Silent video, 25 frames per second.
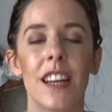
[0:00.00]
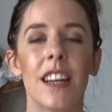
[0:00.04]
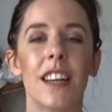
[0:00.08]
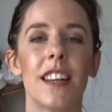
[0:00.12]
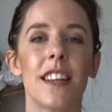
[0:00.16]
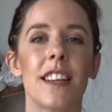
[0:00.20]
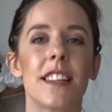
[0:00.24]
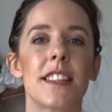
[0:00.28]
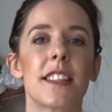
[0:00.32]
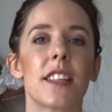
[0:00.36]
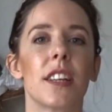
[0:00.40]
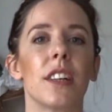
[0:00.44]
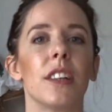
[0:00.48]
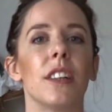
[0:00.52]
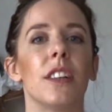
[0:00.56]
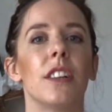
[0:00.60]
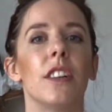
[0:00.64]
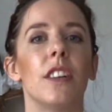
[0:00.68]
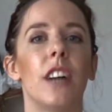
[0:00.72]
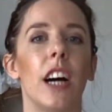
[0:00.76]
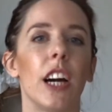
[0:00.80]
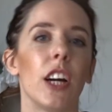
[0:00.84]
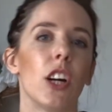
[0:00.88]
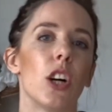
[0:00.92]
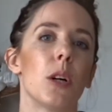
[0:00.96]
So
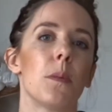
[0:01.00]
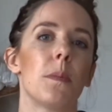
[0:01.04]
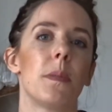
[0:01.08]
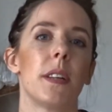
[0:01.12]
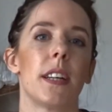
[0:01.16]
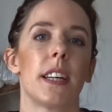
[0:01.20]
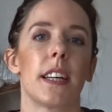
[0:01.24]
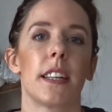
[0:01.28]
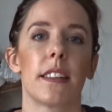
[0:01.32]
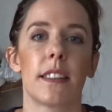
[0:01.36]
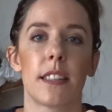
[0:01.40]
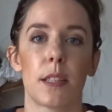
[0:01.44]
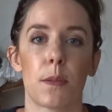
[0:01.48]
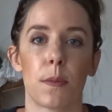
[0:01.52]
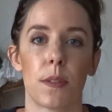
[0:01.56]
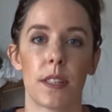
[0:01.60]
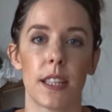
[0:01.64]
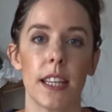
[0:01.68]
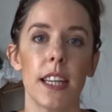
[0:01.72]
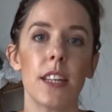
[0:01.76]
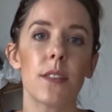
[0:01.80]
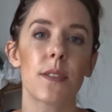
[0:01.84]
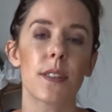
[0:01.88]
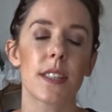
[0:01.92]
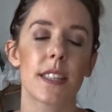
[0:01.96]
I hope that this was
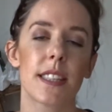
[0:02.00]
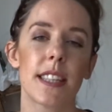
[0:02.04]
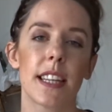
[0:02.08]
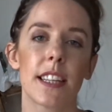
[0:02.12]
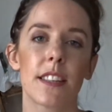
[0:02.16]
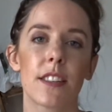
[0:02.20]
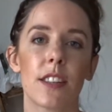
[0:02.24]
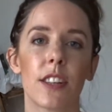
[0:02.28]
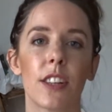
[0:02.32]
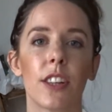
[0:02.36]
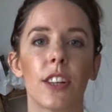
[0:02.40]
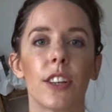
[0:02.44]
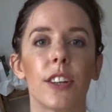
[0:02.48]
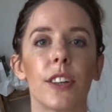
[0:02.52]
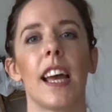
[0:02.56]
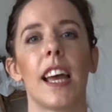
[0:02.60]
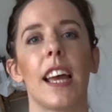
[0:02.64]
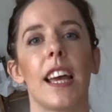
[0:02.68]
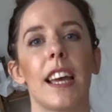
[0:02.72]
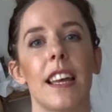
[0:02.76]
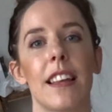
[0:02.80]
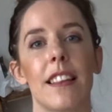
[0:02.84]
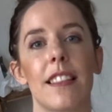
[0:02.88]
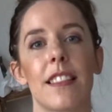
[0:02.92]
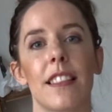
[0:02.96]
interesting to you,
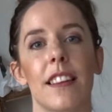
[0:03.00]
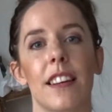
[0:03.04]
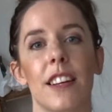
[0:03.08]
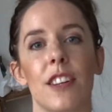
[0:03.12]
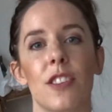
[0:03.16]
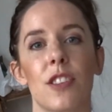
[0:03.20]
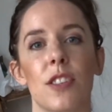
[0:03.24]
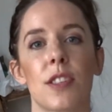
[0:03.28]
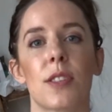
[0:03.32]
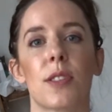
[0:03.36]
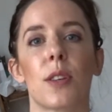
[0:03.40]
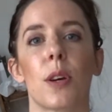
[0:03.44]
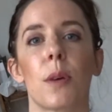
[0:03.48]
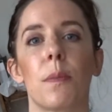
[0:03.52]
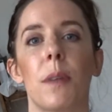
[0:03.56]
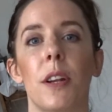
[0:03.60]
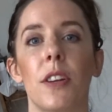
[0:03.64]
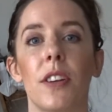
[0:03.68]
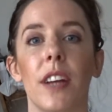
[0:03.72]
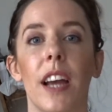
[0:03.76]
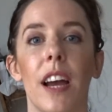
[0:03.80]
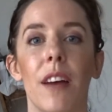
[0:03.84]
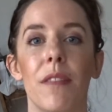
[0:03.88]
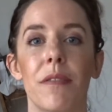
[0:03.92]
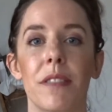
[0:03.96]
and I just hope that you
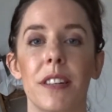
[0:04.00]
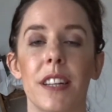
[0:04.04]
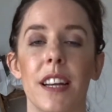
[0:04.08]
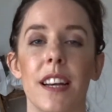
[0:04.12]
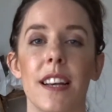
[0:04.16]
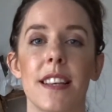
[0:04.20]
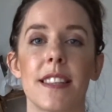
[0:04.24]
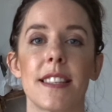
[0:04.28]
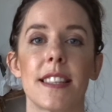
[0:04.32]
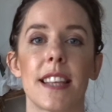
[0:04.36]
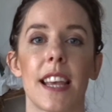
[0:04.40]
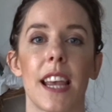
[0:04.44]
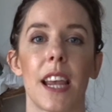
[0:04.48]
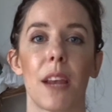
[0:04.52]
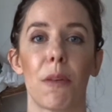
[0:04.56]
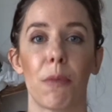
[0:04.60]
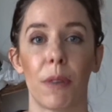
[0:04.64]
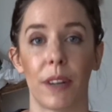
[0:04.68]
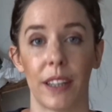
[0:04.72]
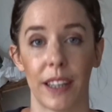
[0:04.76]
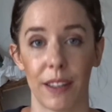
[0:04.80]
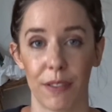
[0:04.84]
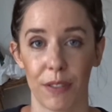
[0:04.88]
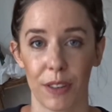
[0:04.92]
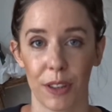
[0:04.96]
have a nice day
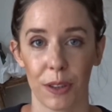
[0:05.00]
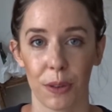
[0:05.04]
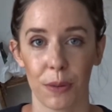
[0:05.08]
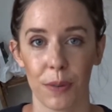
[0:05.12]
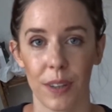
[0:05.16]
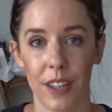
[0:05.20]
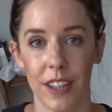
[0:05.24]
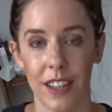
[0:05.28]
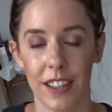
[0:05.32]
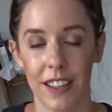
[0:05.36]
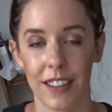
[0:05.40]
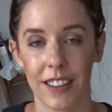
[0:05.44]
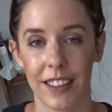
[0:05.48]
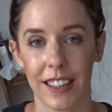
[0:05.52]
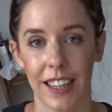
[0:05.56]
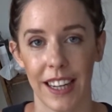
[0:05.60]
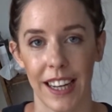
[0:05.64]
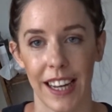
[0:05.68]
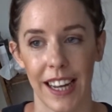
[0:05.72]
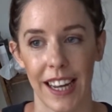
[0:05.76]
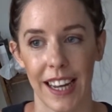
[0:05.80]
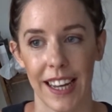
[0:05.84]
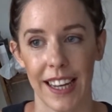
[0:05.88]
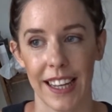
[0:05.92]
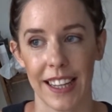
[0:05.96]
wherever you are,
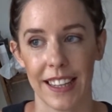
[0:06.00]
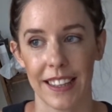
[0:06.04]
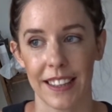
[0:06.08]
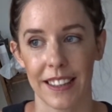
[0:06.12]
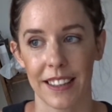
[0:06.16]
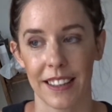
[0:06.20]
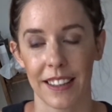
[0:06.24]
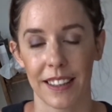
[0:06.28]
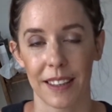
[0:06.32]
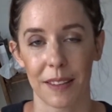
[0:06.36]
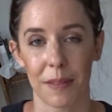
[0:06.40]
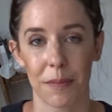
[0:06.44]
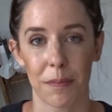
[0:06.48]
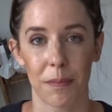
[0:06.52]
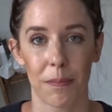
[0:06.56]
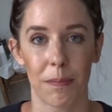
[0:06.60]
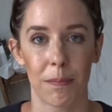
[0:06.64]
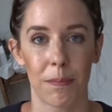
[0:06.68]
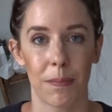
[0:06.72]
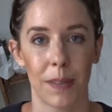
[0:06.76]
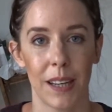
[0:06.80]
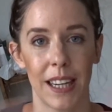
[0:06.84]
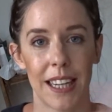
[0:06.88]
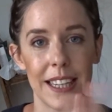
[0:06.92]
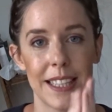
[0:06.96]
and
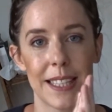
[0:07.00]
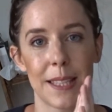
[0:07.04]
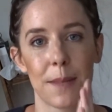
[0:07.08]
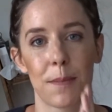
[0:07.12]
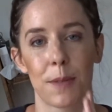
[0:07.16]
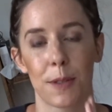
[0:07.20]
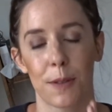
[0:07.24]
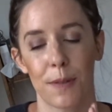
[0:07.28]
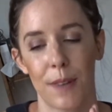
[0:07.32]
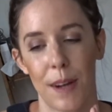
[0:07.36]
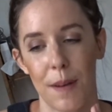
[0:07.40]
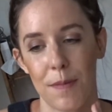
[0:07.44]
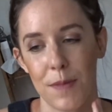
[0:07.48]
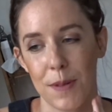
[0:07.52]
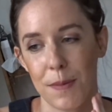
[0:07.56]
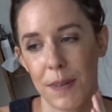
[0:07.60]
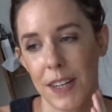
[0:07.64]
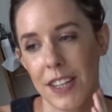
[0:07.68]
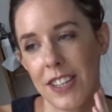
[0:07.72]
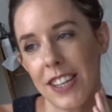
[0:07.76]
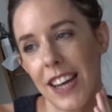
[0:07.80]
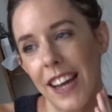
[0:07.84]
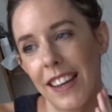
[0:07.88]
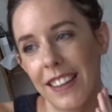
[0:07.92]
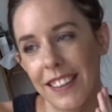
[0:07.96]
please subscribe to my
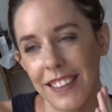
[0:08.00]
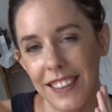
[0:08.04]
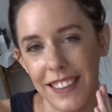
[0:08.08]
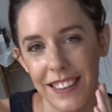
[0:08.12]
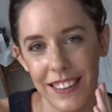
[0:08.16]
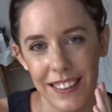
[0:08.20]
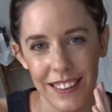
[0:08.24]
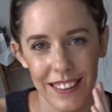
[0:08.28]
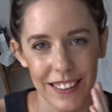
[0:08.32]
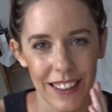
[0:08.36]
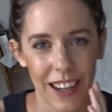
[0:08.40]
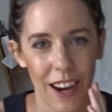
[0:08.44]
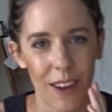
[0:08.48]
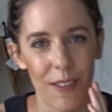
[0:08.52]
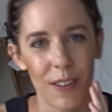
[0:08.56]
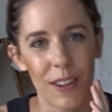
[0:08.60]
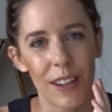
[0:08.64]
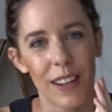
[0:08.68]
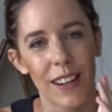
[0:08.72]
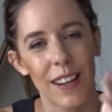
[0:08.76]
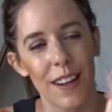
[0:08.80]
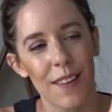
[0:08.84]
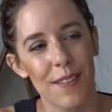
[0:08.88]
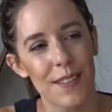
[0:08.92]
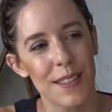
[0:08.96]
channel. I would
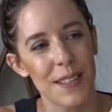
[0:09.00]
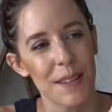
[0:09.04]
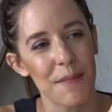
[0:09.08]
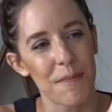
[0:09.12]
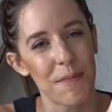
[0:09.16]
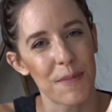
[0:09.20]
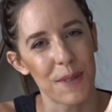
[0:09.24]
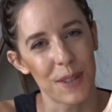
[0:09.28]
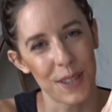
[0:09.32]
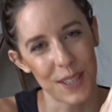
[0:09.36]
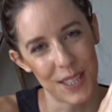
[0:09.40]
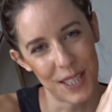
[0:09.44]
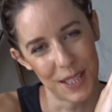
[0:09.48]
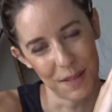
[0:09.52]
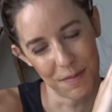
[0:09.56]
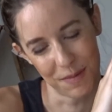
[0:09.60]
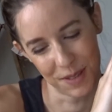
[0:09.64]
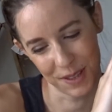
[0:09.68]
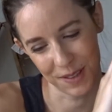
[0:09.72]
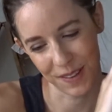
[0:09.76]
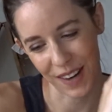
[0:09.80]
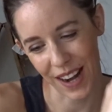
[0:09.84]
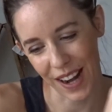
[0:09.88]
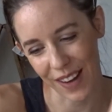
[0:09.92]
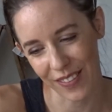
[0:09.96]
love some more
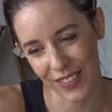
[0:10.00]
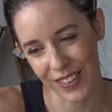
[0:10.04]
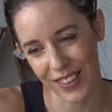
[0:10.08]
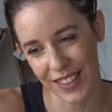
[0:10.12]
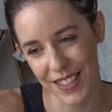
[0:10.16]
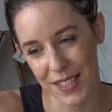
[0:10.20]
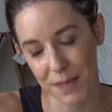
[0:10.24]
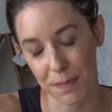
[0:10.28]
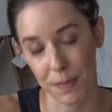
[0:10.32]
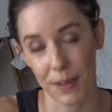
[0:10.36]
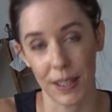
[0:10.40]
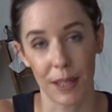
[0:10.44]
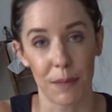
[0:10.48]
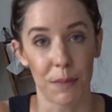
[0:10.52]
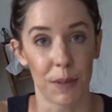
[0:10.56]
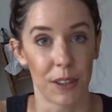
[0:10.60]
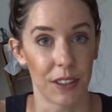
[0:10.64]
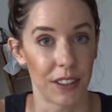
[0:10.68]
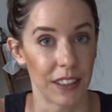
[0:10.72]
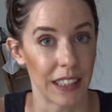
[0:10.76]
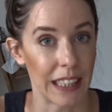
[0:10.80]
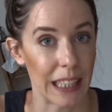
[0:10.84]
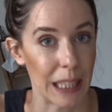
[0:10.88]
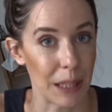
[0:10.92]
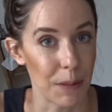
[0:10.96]
subscribers, but I'm
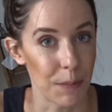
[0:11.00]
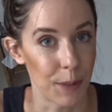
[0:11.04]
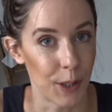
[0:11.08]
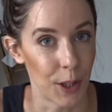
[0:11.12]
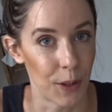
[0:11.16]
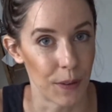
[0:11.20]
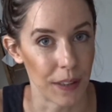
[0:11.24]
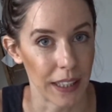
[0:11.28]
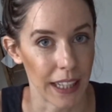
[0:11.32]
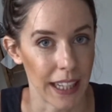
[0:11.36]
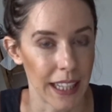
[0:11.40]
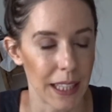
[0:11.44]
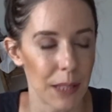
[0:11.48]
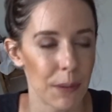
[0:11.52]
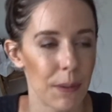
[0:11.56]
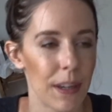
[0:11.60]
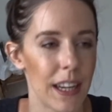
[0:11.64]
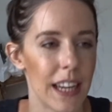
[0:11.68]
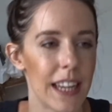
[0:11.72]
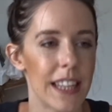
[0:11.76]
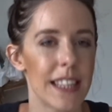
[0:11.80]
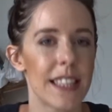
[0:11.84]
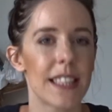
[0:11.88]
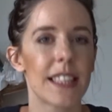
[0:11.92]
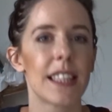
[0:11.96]
gonna keep going
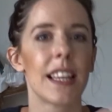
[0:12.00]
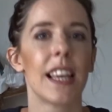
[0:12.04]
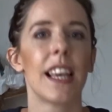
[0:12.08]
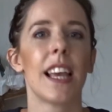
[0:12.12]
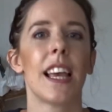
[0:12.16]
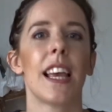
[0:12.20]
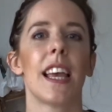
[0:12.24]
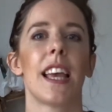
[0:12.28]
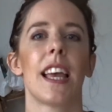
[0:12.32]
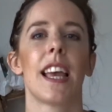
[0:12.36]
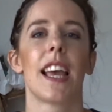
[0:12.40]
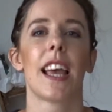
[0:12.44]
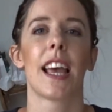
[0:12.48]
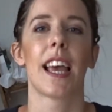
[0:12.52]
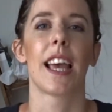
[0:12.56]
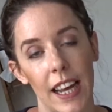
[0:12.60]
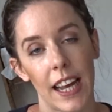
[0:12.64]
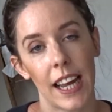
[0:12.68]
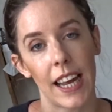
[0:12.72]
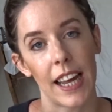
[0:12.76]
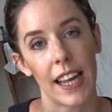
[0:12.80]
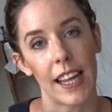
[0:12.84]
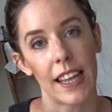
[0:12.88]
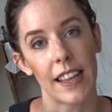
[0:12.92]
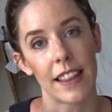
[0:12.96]
anyways,
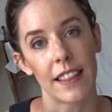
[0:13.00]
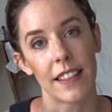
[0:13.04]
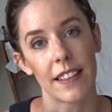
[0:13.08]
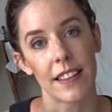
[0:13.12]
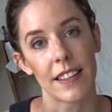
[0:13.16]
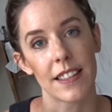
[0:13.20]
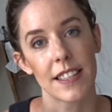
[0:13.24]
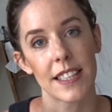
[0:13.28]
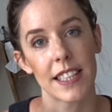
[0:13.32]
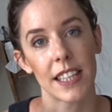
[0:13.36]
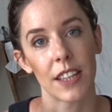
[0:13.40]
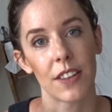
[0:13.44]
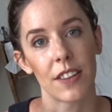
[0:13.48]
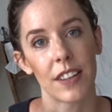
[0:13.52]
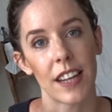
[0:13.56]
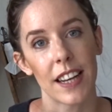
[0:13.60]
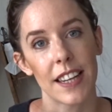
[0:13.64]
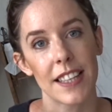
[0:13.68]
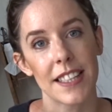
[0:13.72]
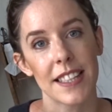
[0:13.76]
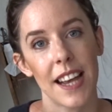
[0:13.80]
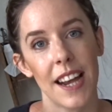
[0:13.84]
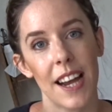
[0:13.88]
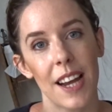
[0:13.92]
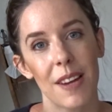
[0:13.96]
and see you
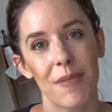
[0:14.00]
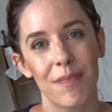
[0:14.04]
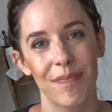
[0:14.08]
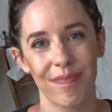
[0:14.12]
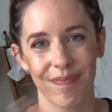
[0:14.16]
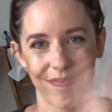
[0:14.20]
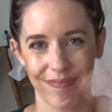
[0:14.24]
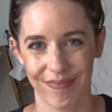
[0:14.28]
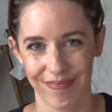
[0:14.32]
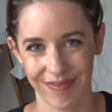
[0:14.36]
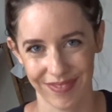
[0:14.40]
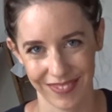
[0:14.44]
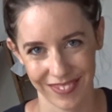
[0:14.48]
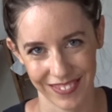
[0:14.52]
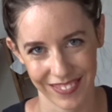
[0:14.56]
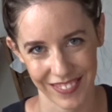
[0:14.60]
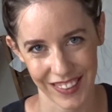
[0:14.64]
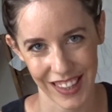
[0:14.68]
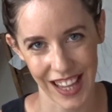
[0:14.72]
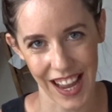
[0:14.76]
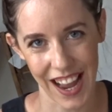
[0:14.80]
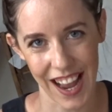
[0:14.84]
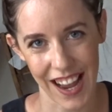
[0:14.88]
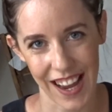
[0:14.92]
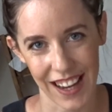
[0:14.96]
next time.
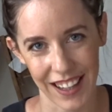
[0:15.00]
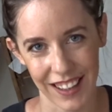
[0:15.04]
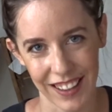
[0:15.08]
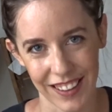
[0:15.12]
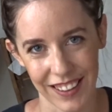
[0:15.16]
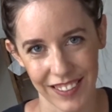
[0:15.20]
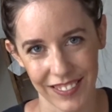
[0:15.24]
Bye!